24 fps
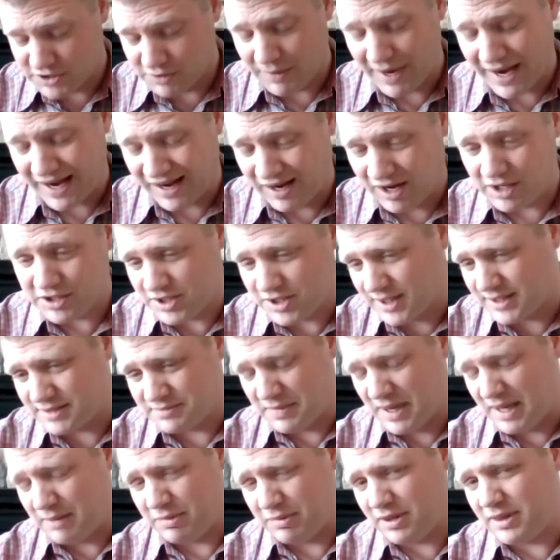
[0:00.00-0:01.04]
So my hunch is
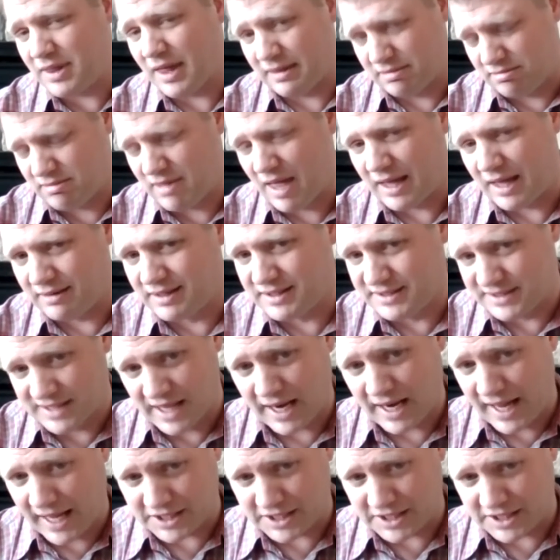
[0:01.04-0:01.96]
maybe that is not